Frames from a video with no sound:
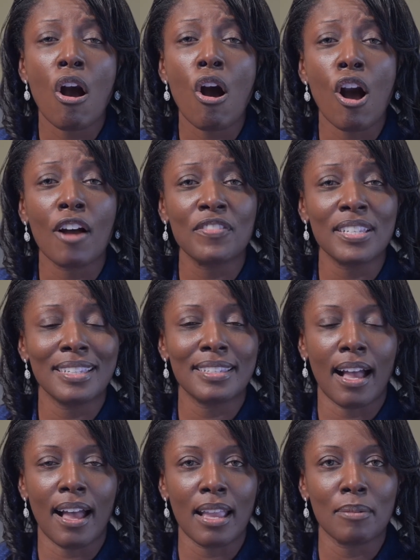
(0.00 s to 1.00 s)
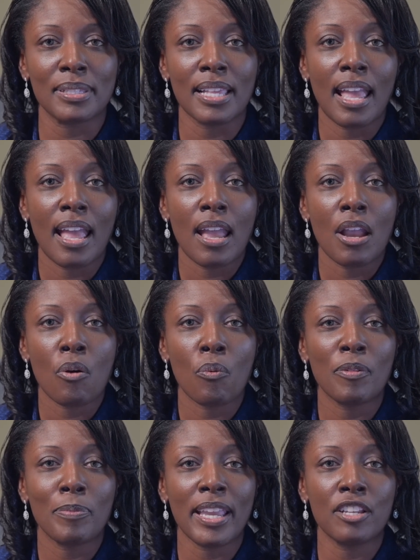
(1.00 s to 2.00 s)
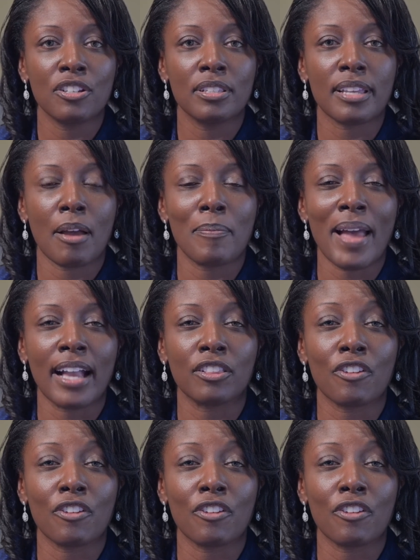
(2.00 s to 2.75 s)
Oftentimes, when patients come back,